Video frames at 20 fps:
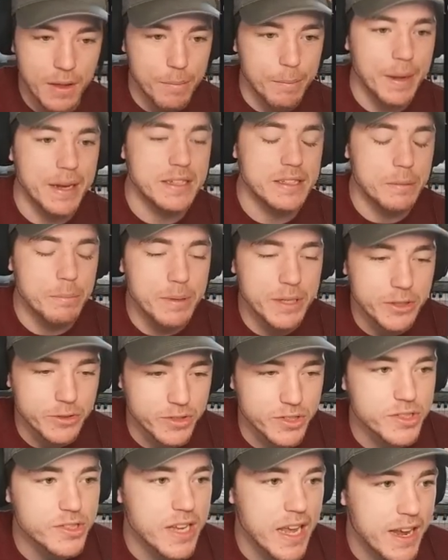meant to
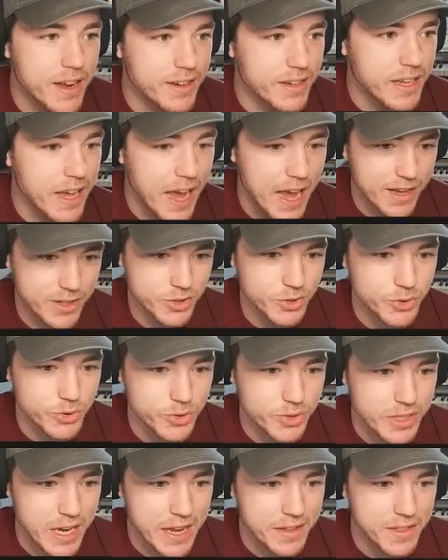build sand
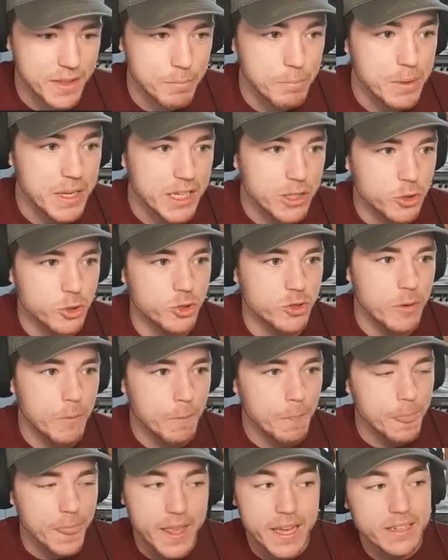castles at the beach.
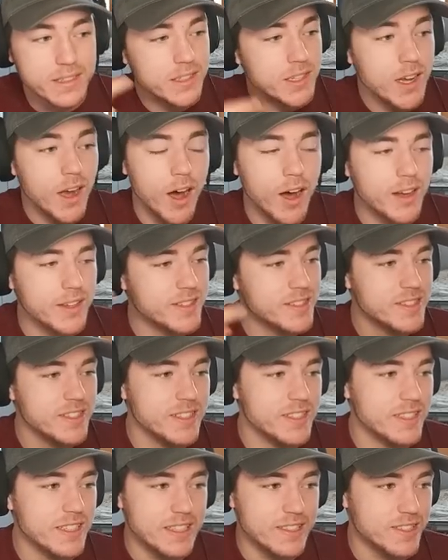It's
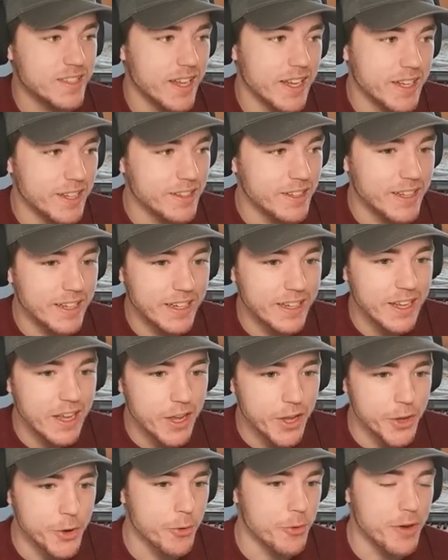constantly cycling.
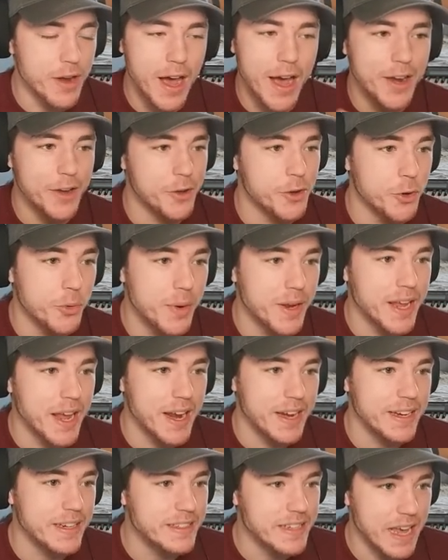You're not doing
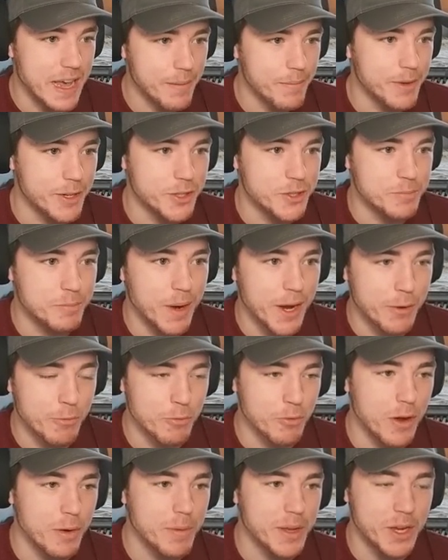any damage by
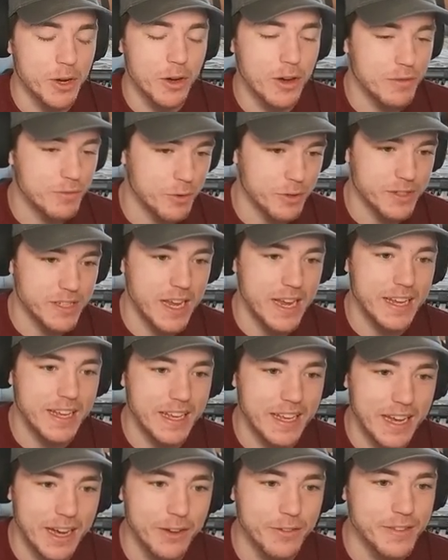rubbing off or
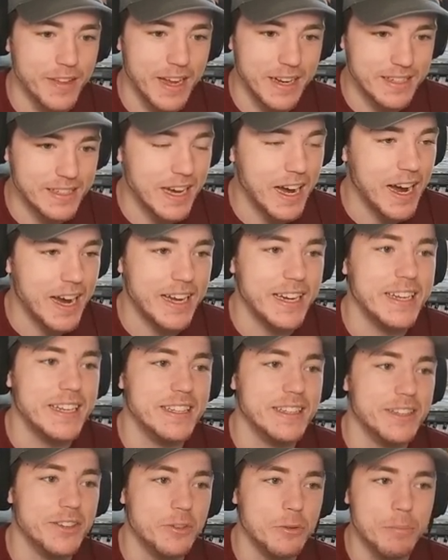taking out that tiny
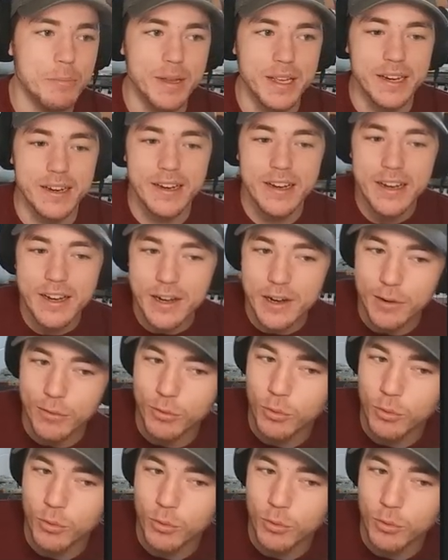little bit of